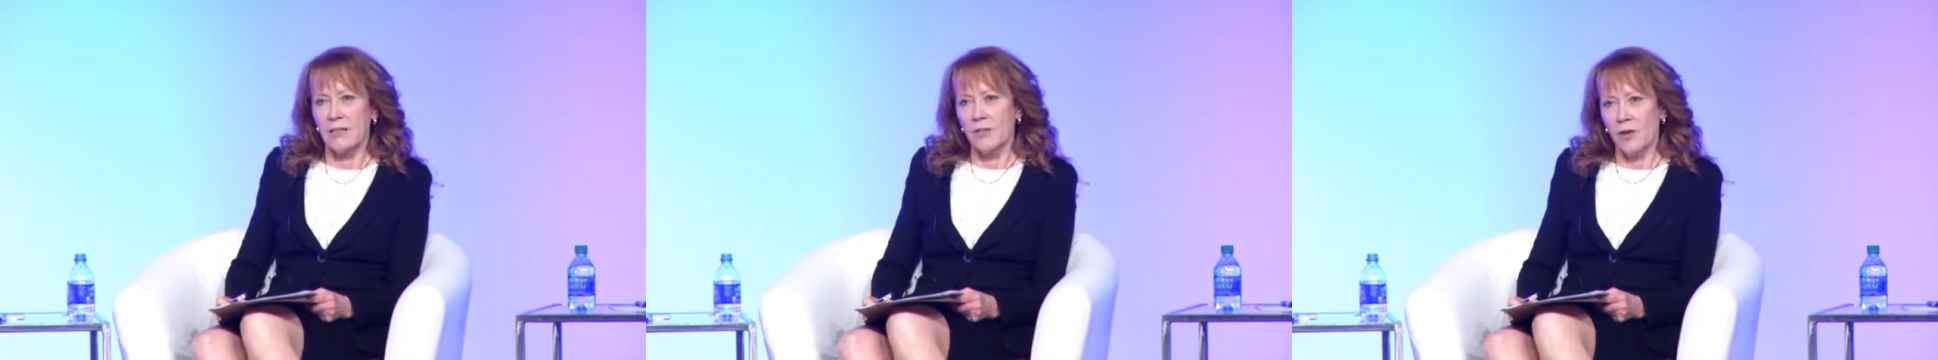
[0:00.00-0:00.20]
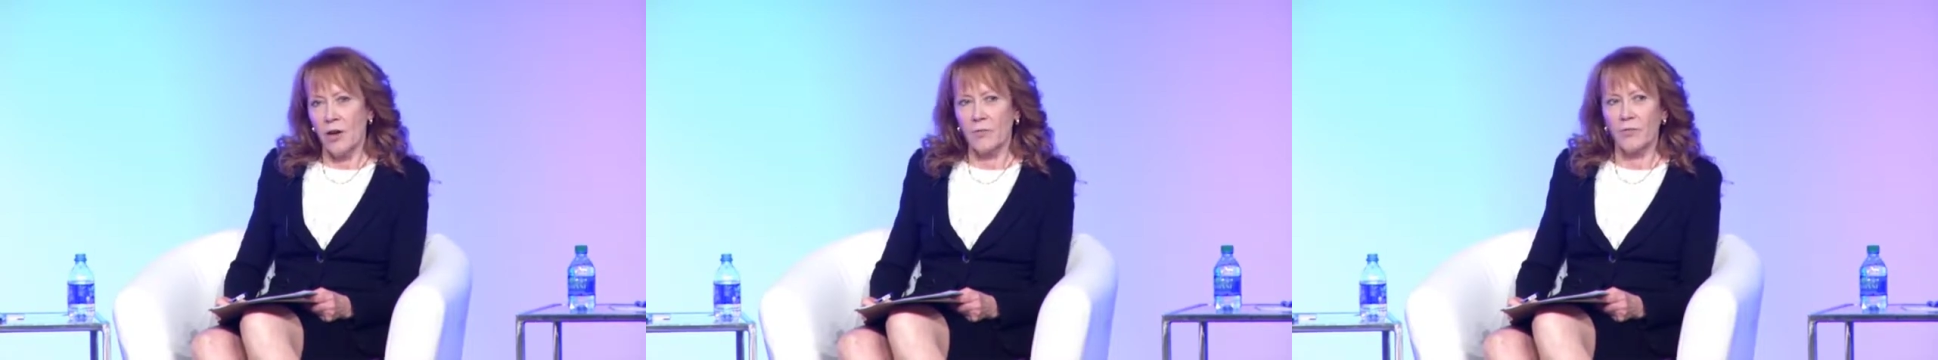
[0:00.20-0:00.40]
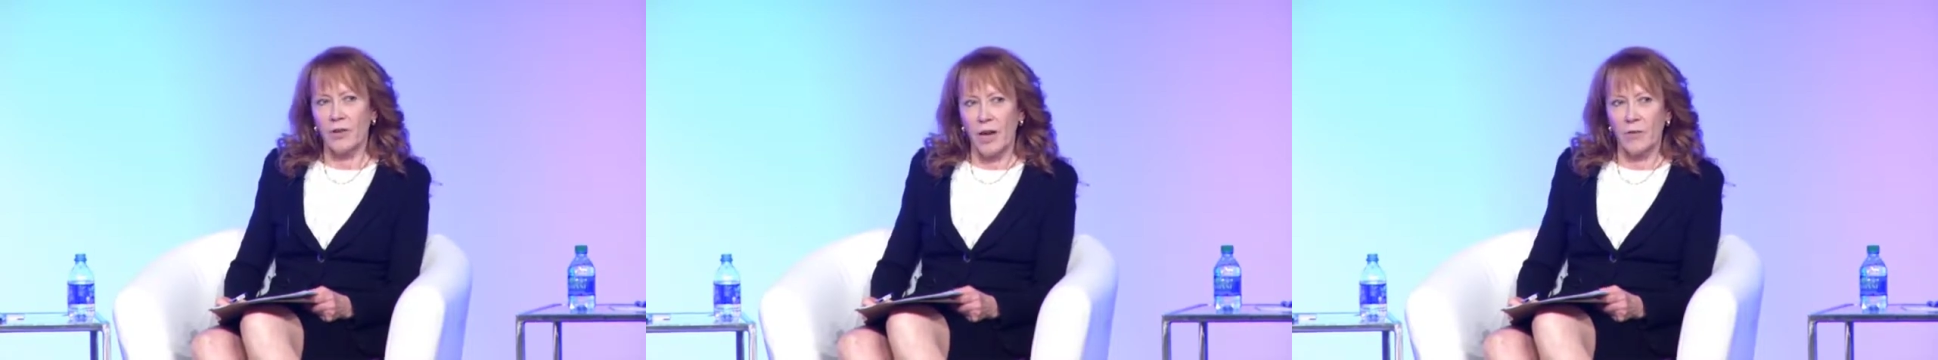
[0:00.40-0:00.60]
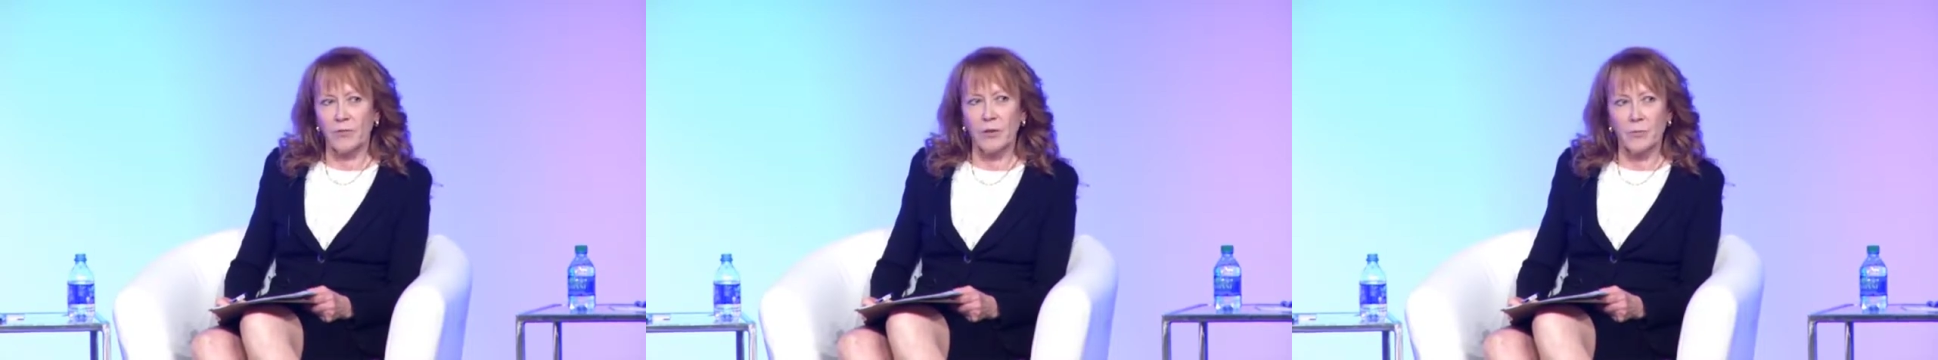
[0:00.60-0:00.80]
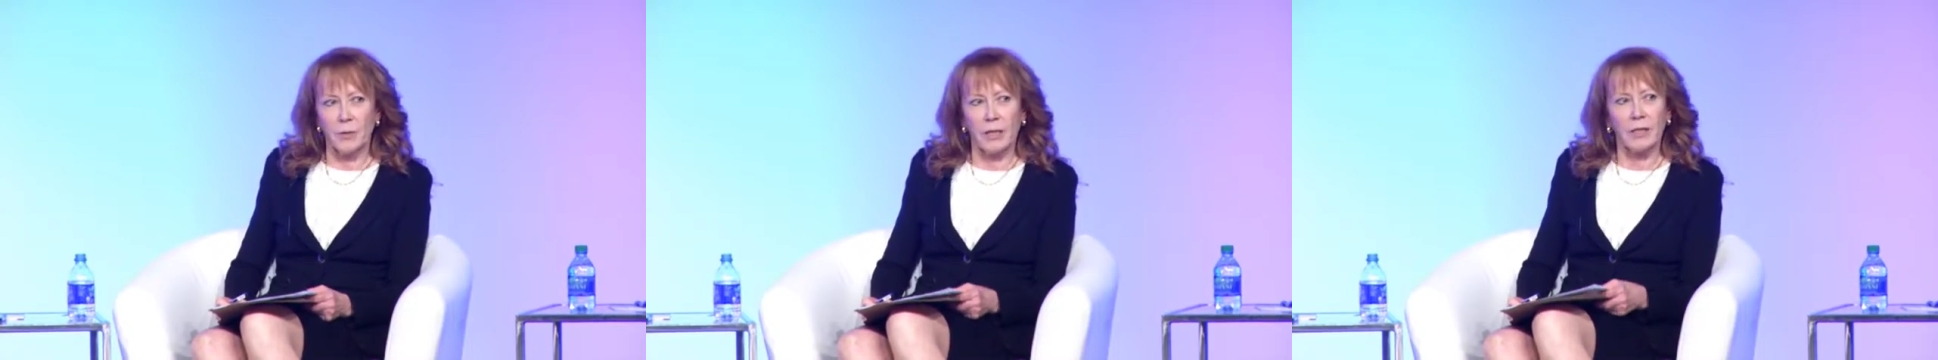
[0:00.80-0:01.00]
Not for
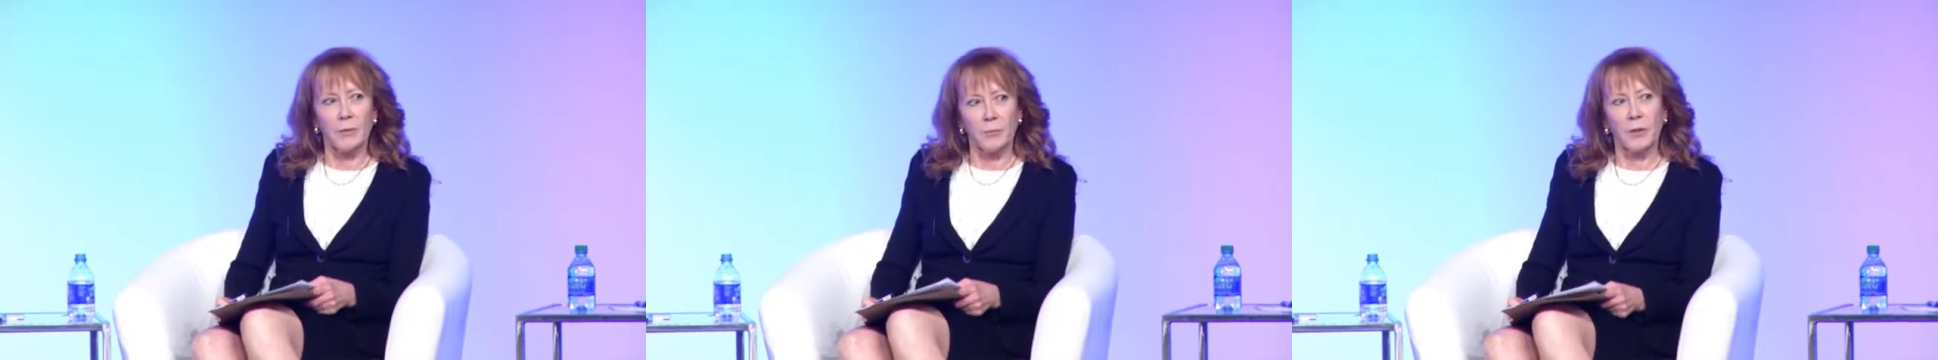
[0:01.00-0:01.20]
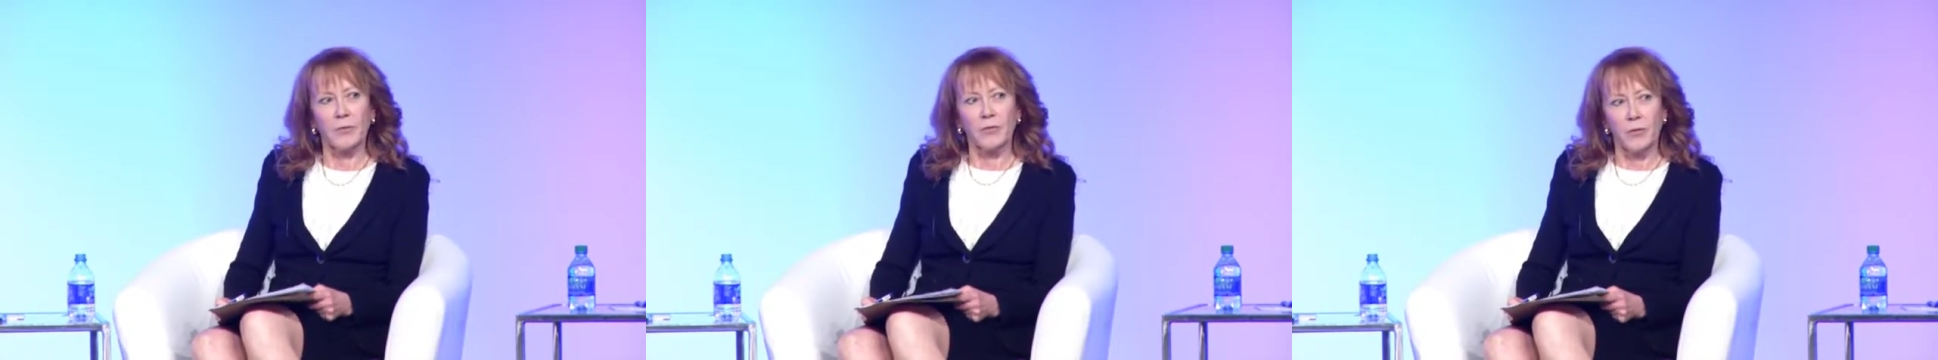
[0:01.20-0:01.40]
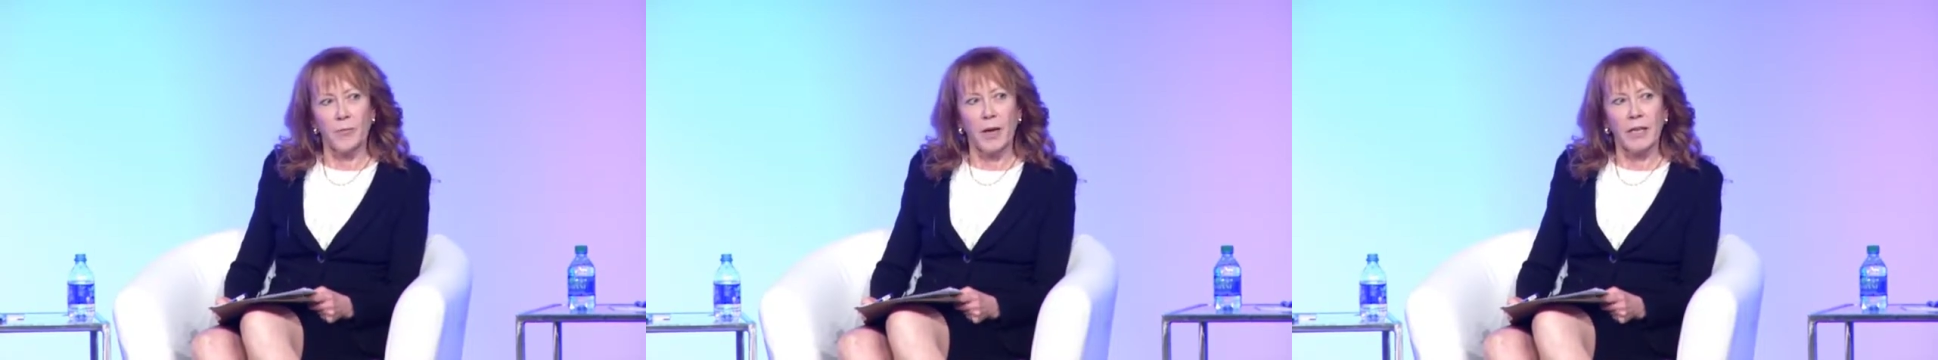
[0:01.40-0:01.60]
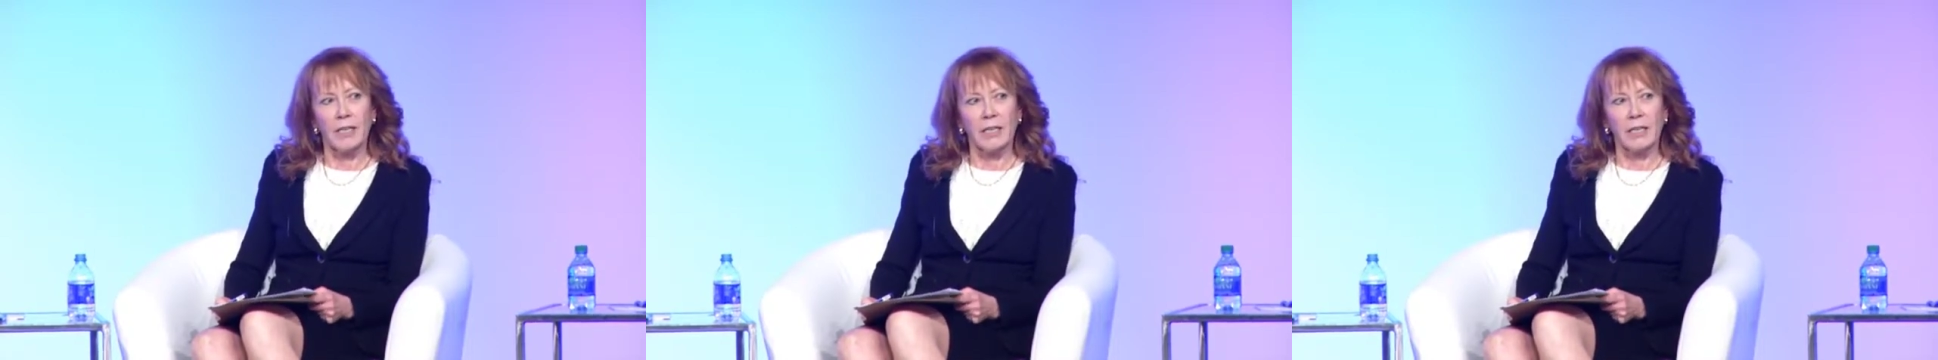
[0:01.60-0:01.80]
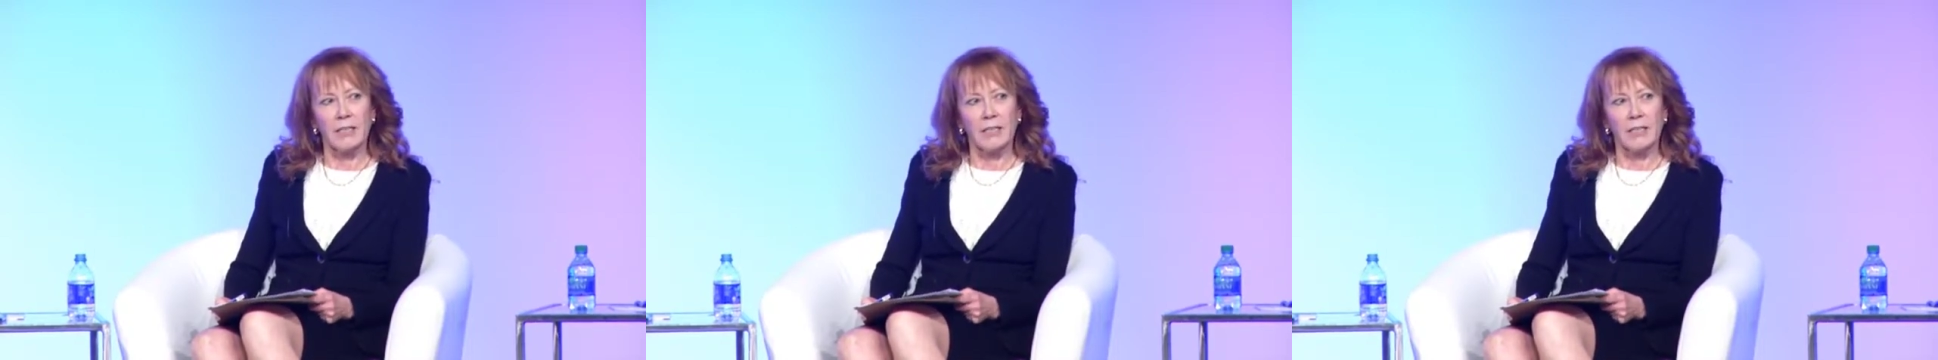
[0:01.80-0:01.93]
everybody, but for many.